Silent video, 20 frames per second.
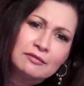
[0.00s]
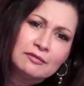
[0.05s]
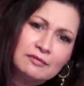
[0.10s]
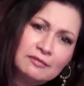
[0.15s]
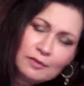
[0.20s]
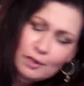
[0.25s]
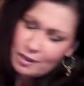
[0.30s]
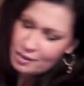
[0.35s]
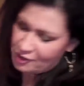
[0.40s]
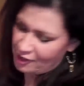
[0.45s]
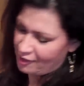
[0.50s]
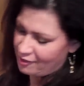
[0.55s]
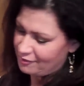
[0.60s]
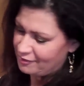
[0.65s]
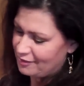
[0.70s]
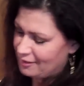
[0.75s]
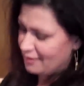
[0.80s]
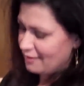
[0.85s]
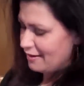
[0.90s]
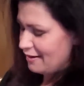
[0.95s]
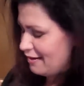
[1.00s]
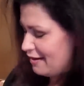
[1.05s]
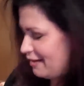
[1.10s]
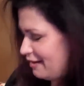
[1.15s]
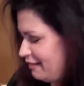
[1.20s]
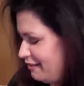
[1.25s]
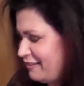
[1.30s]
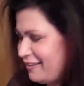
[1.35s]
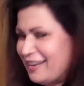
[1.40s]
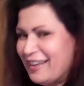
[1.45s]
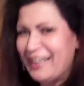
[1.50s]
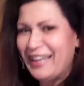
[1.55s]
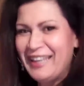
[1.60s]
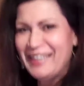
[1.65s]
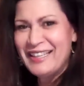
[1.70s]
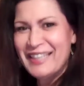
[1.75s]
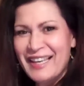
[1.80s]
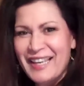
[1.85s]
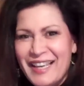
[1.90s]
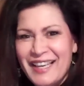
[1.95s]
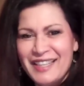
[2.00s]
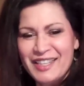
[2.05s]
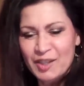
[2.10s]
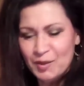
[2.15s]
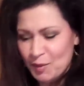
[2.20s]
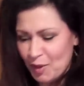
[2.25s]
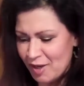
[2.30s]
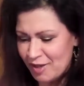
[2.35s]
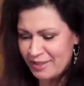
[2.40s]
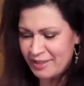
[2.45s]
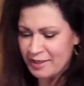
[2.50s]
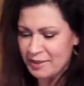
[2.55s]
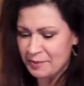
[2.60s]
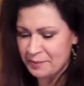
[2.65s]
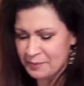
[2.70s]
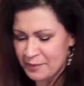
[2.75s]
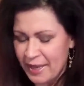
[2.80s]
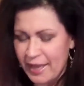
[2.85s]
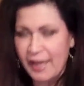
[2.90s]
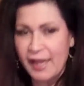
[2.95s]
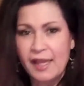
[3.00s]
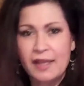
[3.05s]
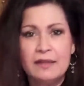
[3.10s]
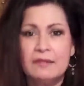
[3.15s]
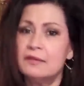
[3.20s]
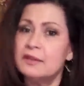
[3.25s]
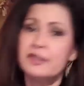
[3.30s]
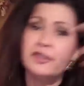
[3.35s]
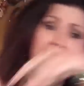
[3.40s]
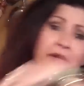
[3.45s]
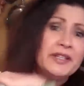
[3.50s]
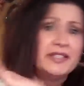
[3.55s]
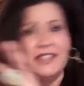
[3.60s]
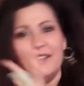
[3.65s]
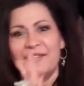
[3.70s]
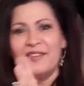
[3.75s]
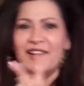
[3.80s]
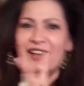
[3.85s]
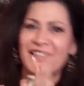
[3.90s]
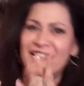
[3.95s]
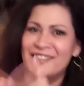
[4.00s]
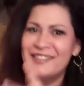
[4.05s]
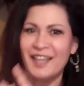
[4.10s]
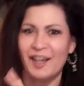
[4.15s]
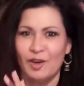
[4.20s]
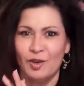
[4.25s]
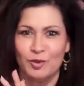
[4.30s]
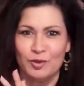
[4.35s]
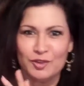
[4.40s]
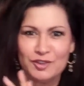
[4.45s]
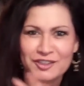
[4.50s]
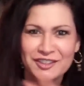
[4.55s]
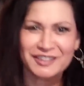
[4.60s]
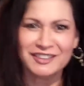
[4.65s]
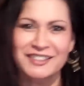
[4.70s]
Okay. We'll share. Thank you. Okay. You're welcome. And Curry Diva is out.